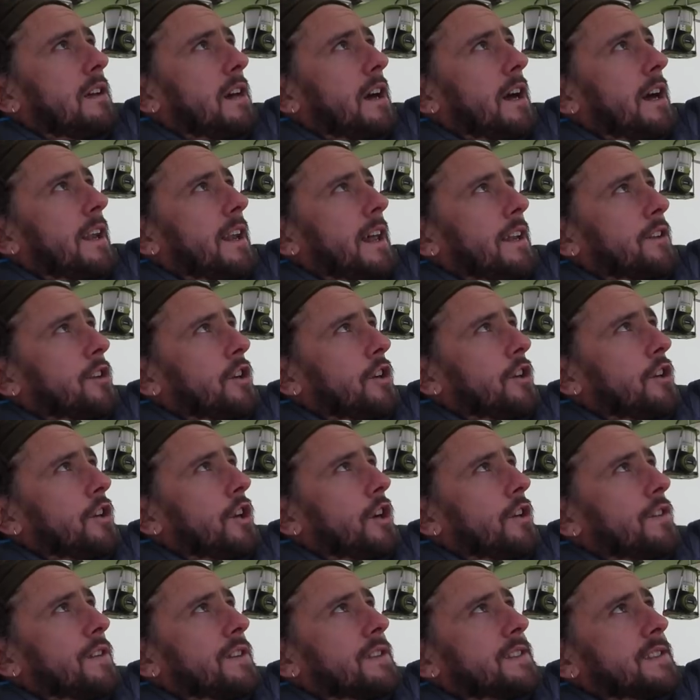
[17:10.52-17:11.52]
And I don't
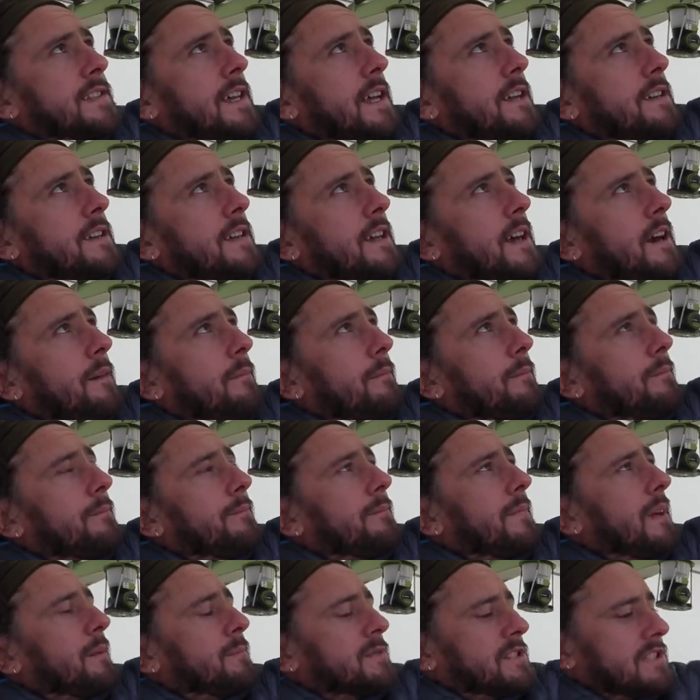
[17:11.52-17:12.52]
know this tent yet.
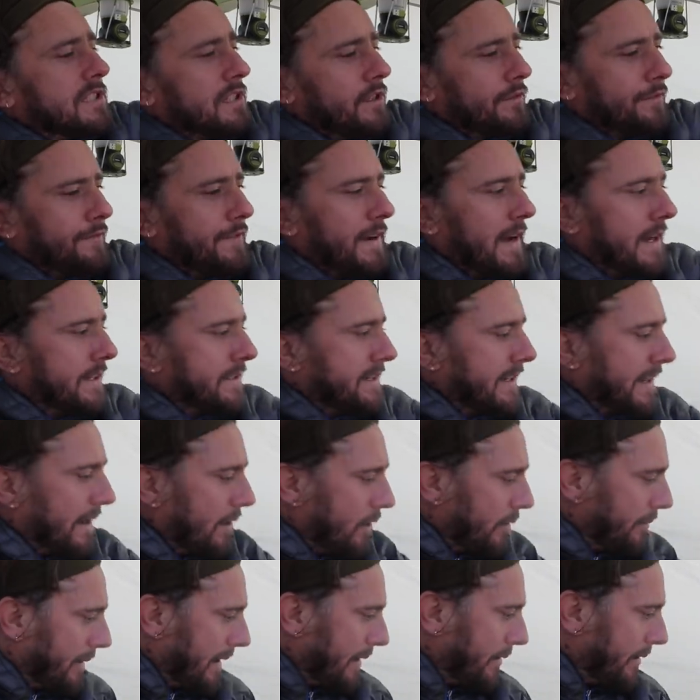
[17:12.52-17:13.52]
I'm still finding
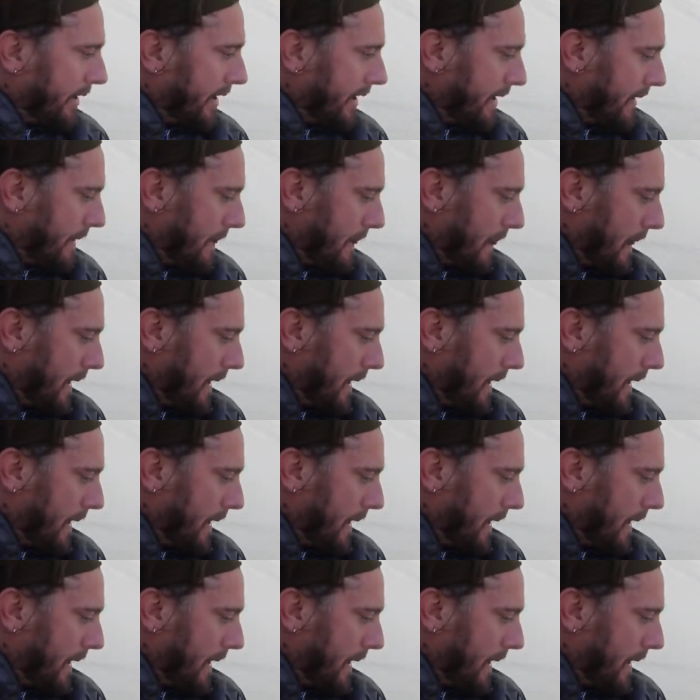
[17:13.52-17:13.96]
out about it.